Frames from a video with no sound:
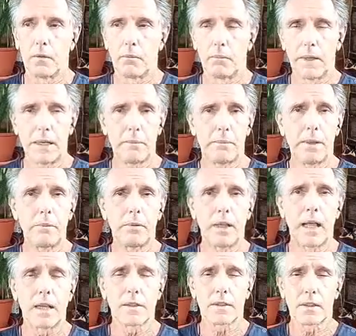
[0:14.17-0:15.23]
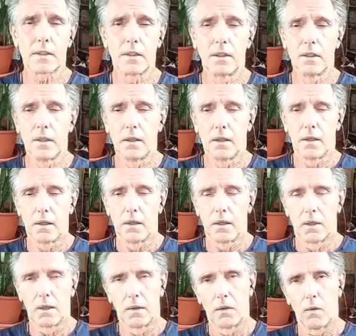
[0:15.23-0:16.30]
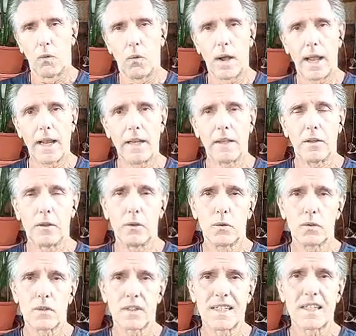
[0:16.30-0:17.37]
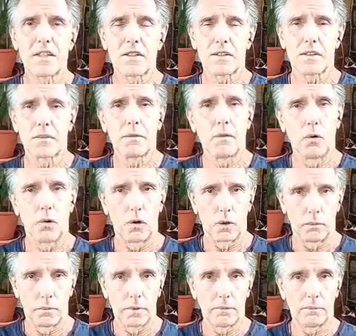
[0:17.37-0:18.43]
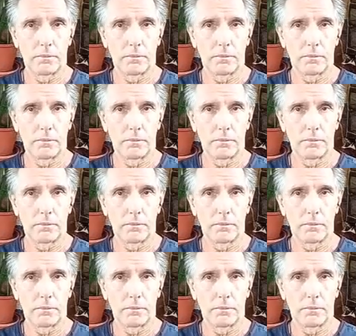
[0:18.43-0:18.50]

Many people ask, why do cysts form?